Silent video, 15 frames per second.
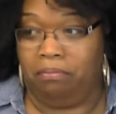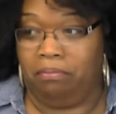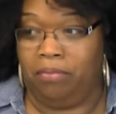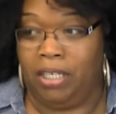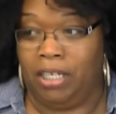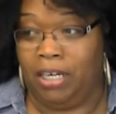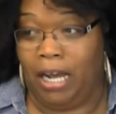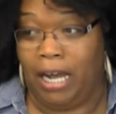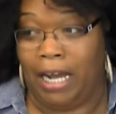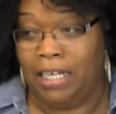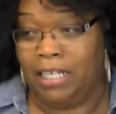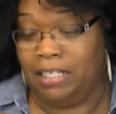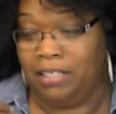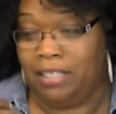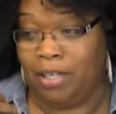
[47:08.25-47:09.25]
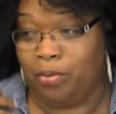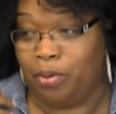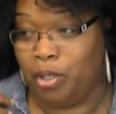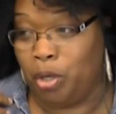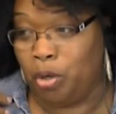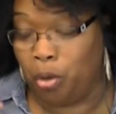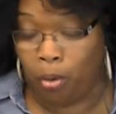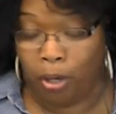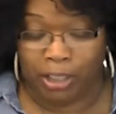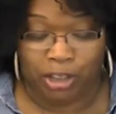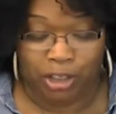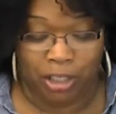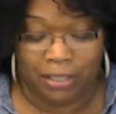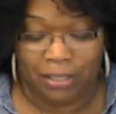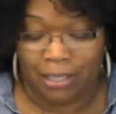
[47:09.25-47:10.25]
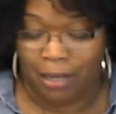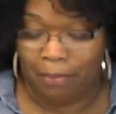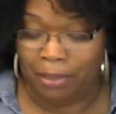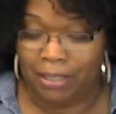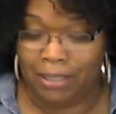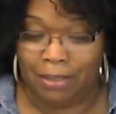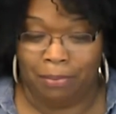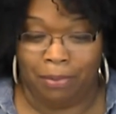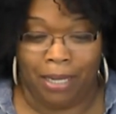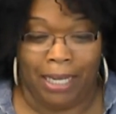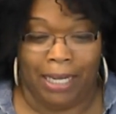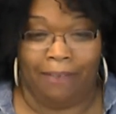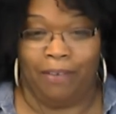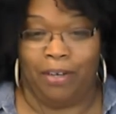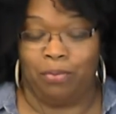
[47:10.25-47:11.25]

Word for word: there I there were no questions coming to mind.